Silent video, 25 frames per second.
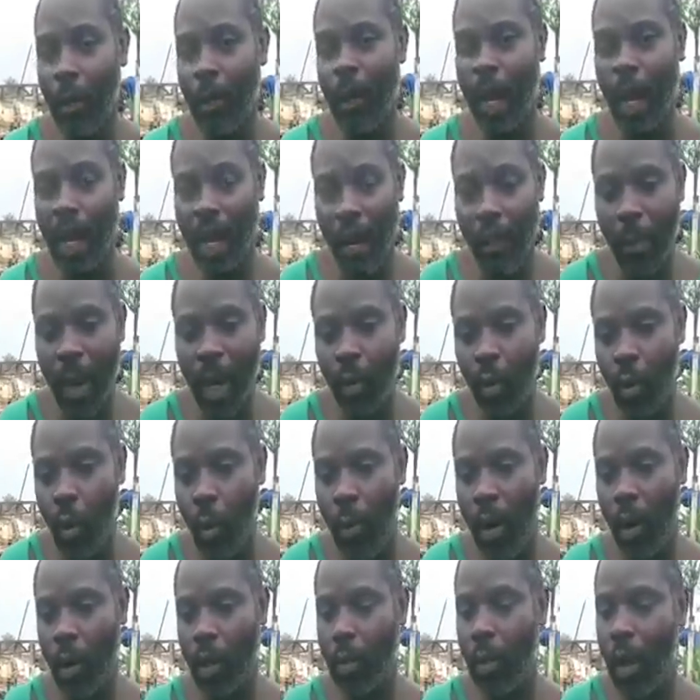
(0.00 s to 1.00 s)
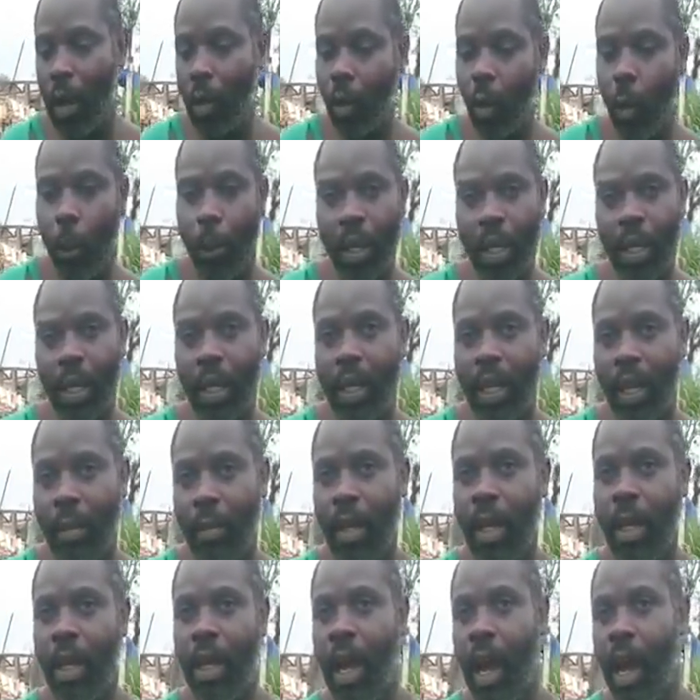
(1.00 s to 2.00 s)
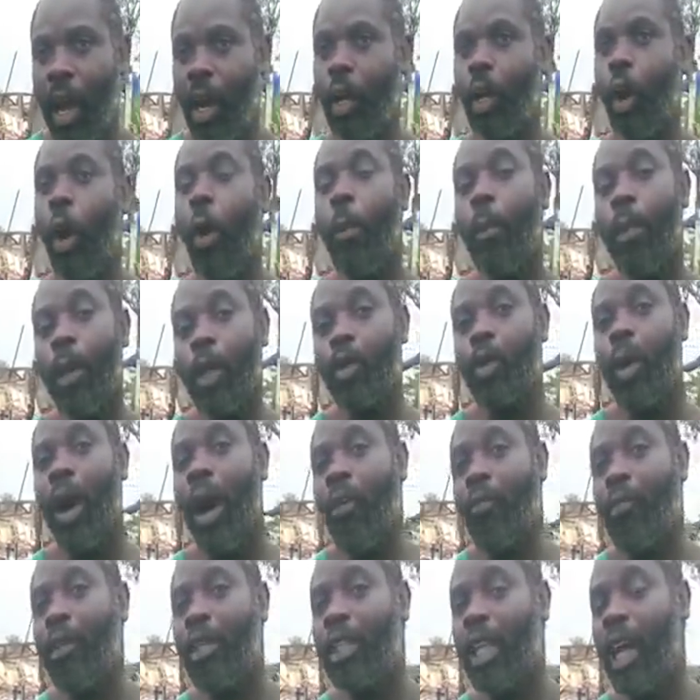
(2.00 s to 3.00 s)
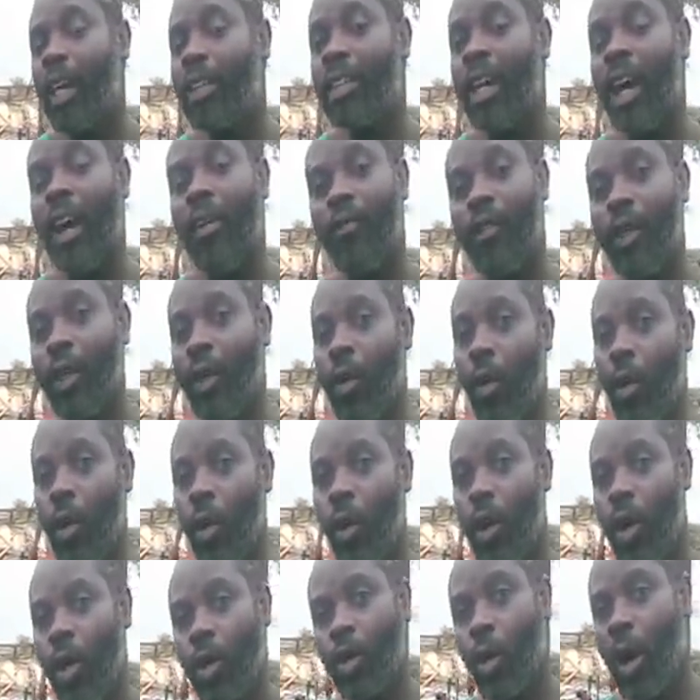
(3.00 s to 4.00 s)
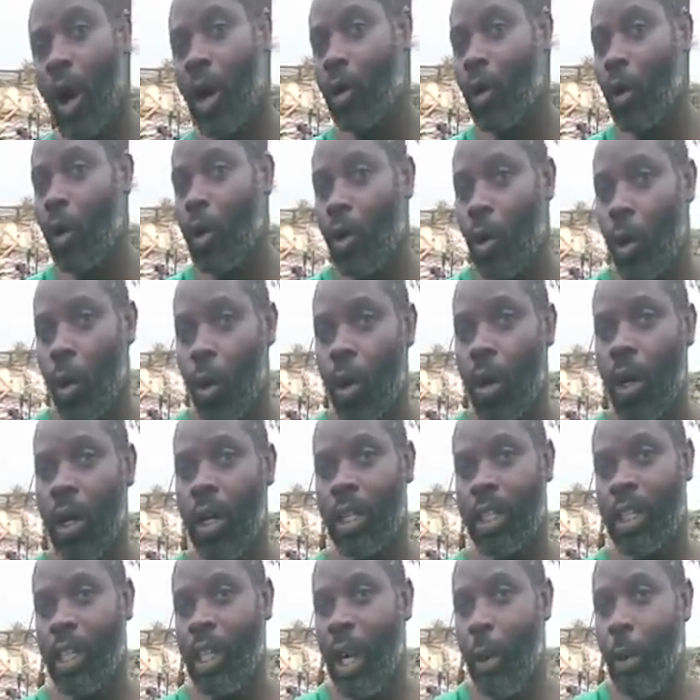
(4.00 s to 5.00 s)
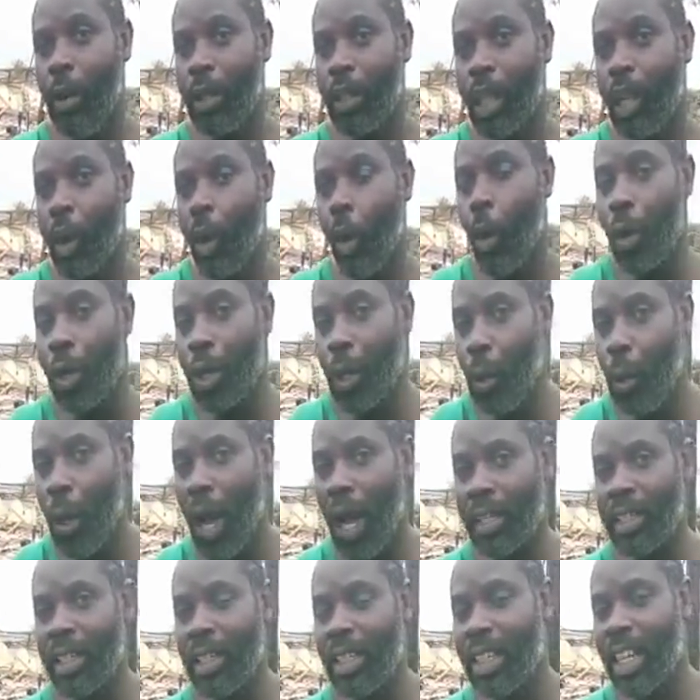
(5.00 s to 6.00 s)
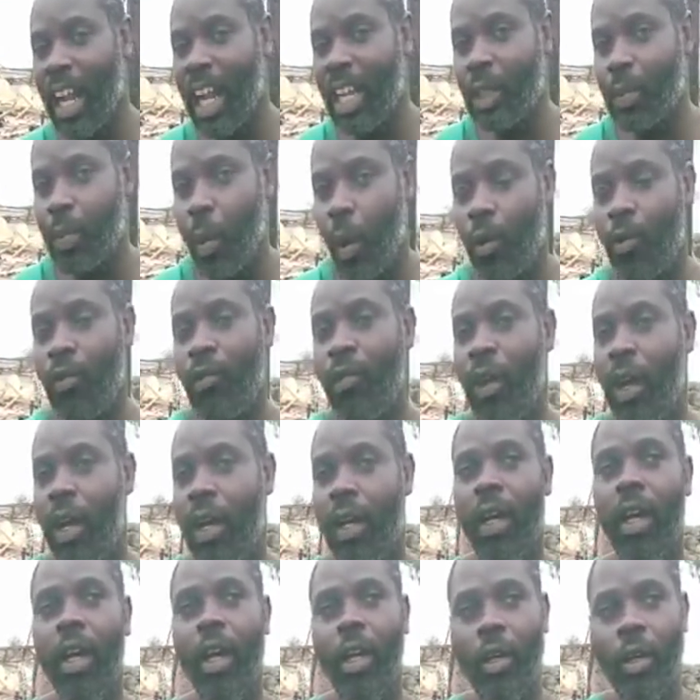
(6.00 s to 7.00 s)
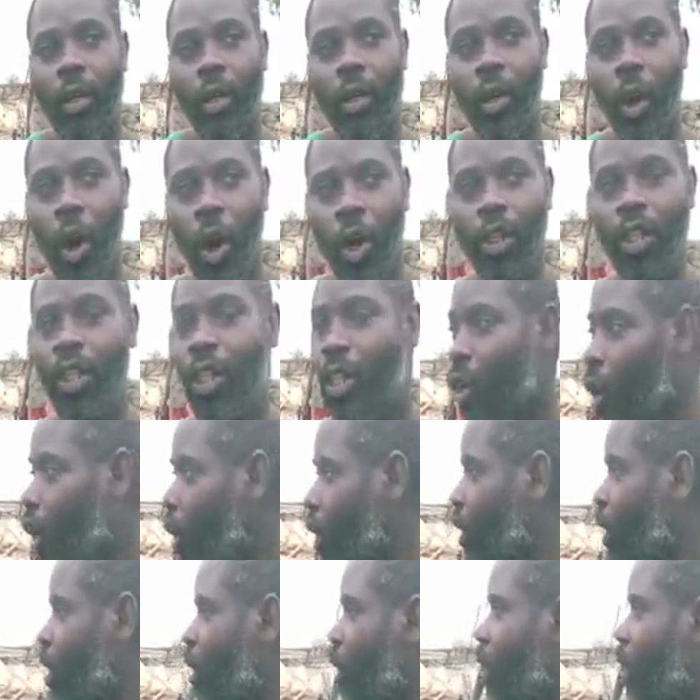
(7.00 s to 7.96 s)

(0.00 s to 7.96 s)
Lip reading: creepy. I get my woman to my two picking them. I don't know place where I can stand go. So I don't know. Till they say they will give you as a transport fare. Not, you